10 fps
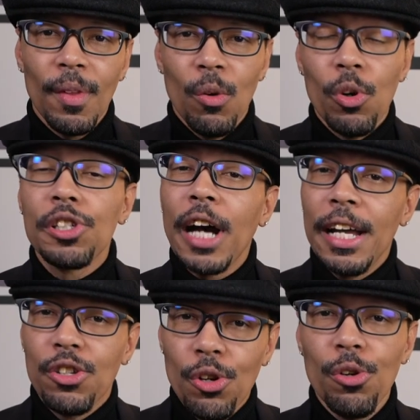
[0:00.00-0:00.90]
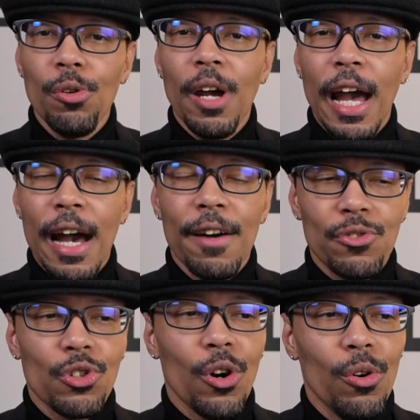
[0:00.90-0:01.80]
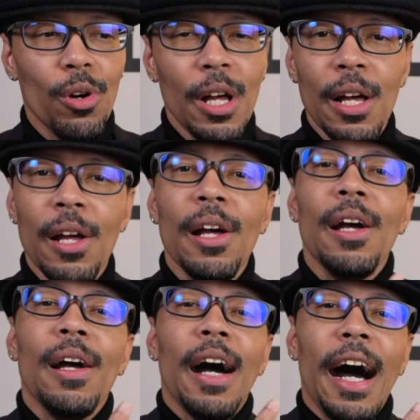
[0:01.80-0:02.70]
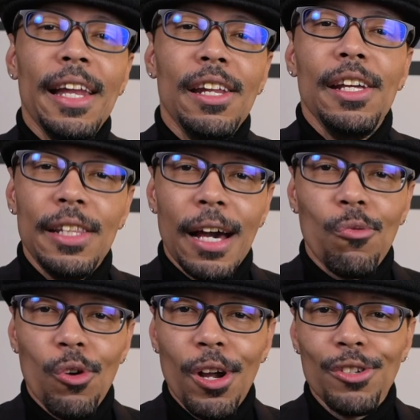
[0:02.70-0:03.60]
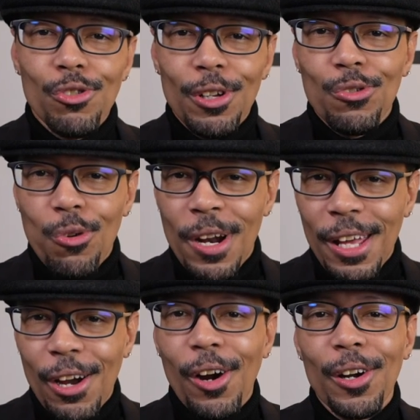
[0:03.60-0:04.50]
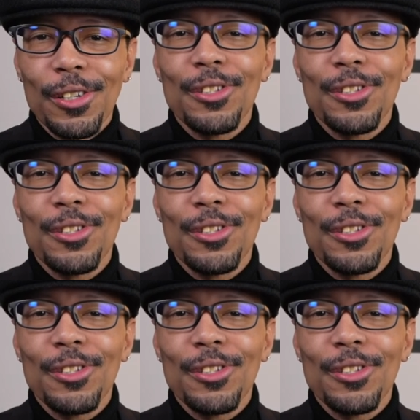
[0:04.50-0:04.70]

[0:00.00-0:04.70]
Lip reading: Which I do have, so I need that 120 hertz.